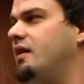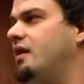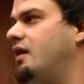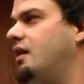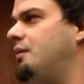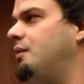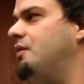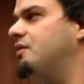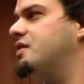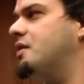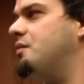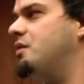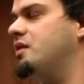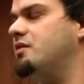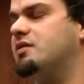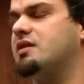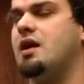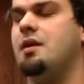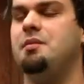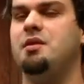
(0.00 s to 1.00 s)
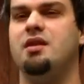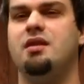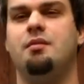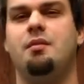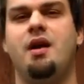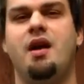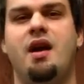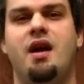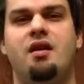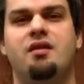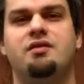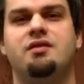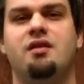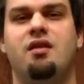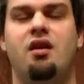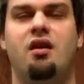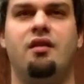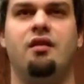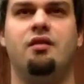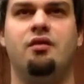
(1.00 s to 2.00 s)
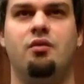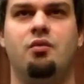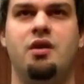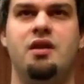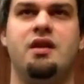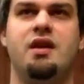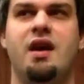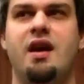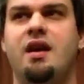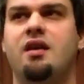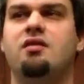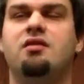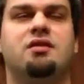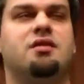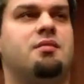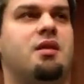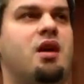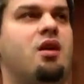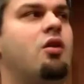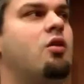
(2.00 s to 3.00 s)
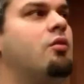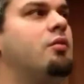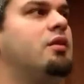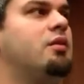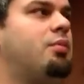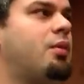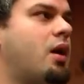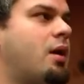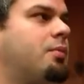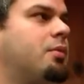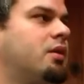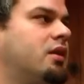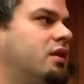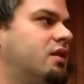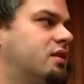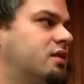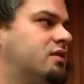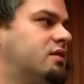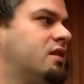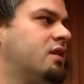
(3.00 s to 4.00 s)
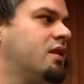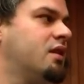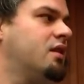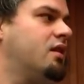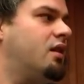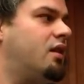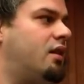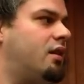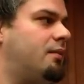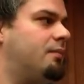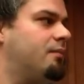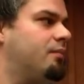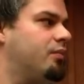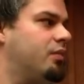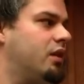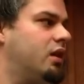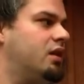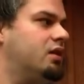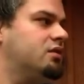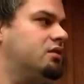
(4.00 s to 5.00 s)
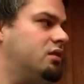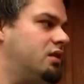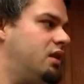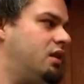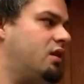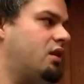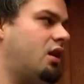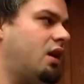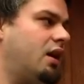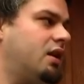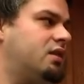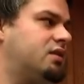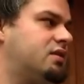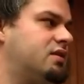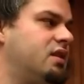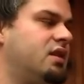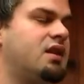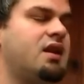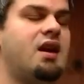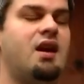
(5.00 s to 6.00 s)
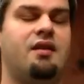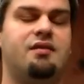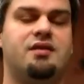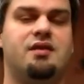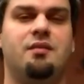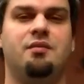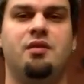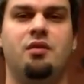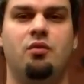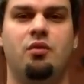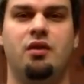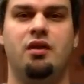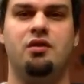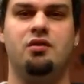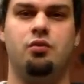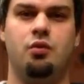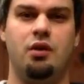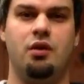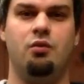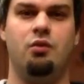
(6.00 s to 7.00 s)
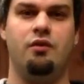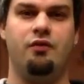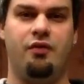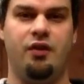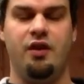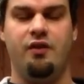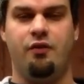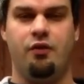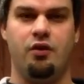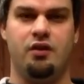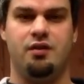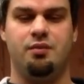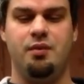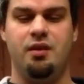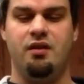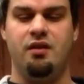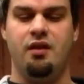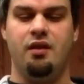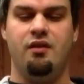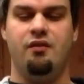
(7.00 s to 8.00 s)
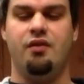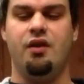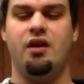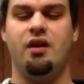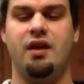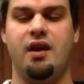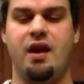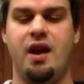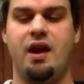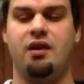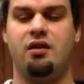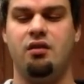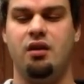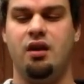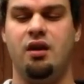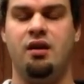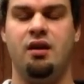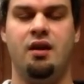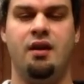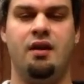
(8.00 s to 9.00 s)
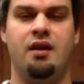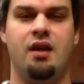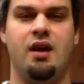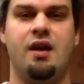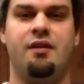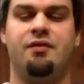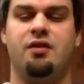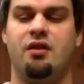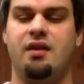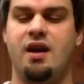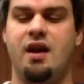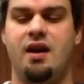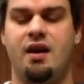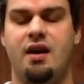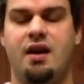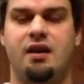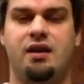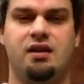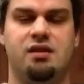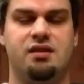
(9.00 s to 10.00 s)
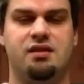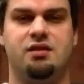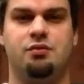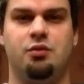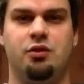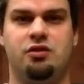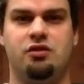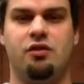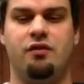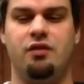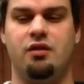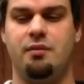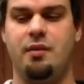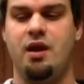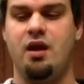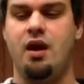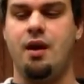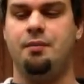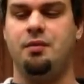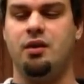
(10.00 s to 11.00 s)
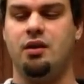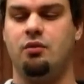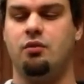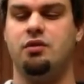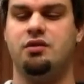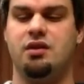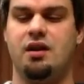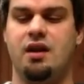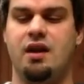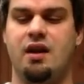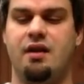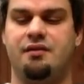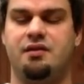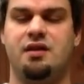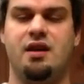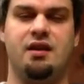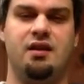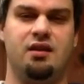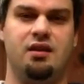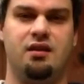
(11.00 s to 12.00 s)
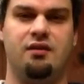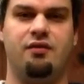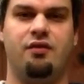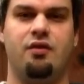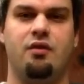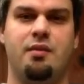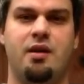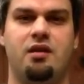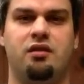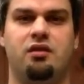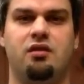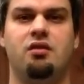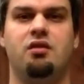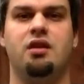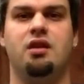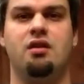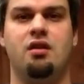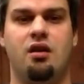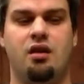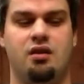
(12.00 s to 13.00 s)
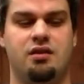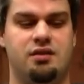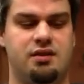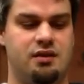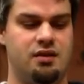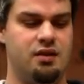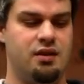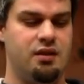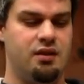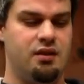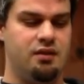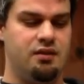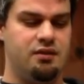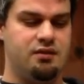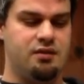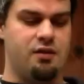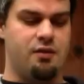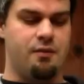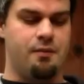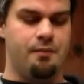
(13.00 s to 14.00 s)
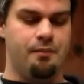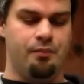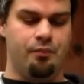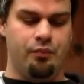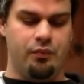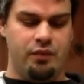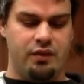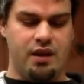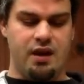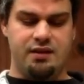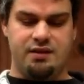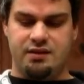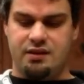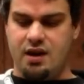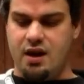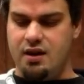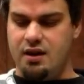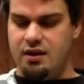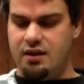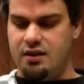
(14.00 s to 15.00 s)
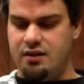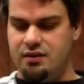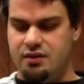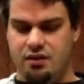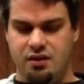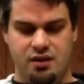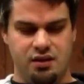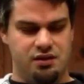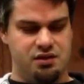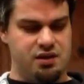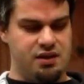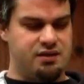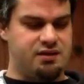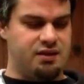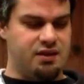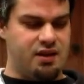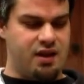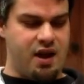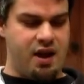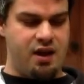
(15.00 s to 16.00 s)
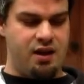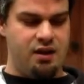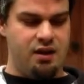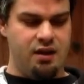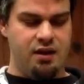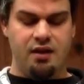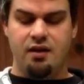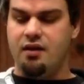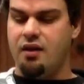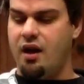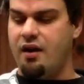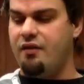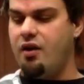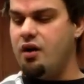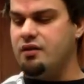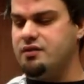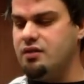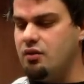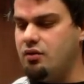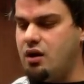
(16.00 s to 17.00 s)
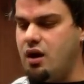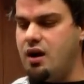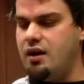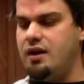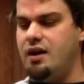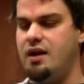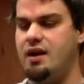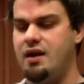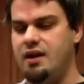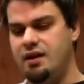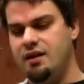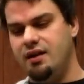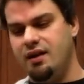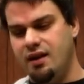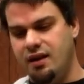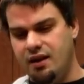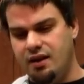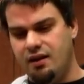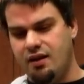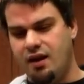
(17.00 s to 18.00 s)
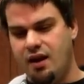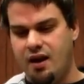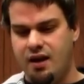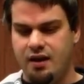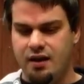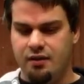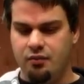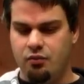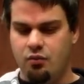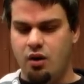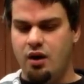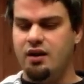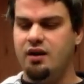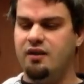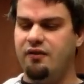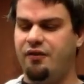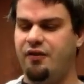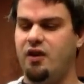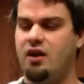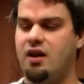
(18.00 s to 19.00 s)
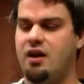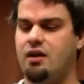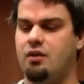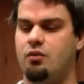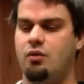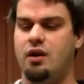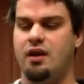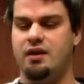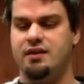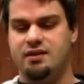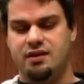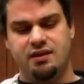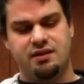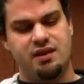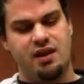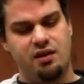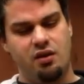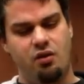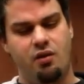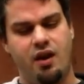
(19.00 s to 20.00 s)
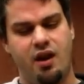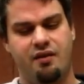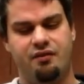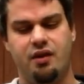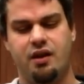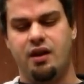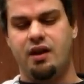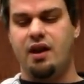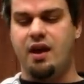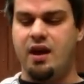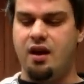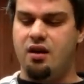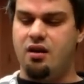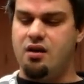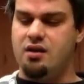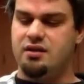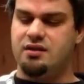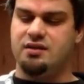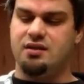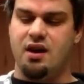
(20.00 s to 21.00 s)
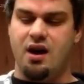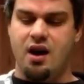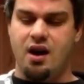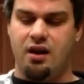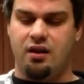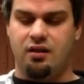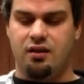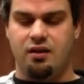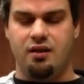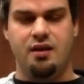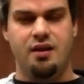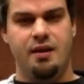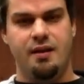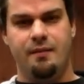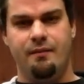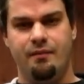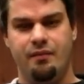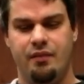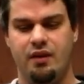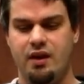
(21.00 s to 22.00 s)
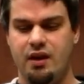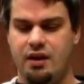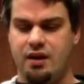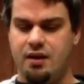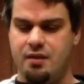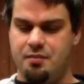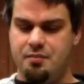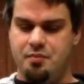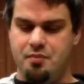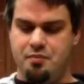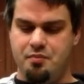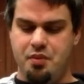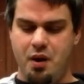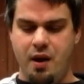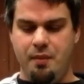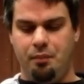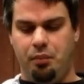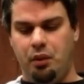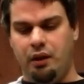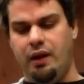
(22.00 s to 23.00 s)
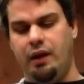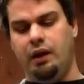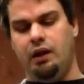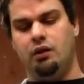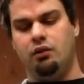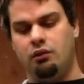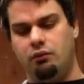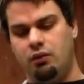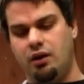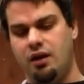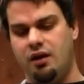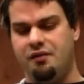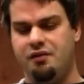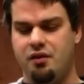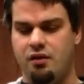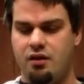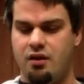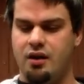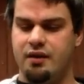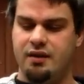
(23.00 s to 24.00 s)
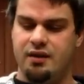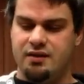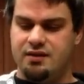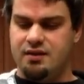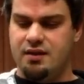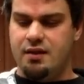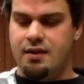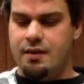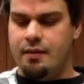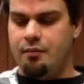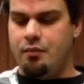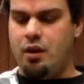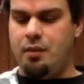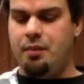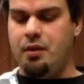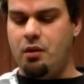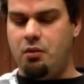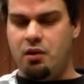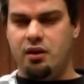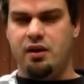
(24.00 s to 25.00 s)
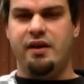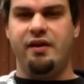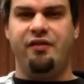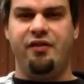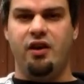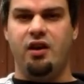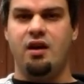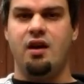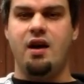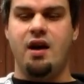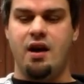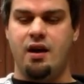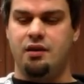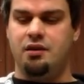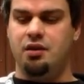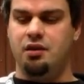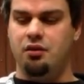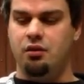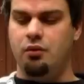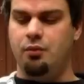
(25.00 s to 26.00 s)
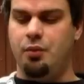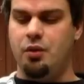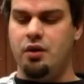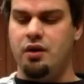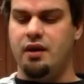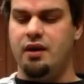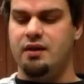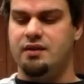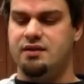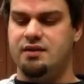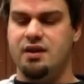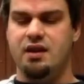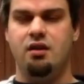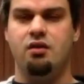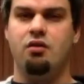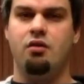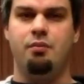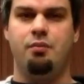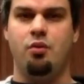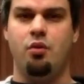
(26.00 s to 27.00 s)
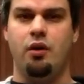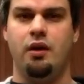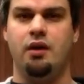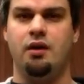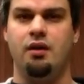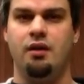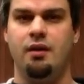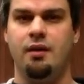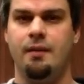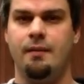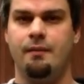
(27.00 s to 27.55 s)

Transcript: If somebody was coming into my house, all the way the angles of my home and the property is, I just need to have something within 21 feet for it to be fairly accurate. After that, I can just switch over to my optic, which I have sighted in for about 30 yards. So that's kind of the gist of that. I've also gone ahead and I wanted to figure out a way, since I don't have like an AR stock or like a butt plate or whatever on this puppy, I wanted to figure out how to put a single point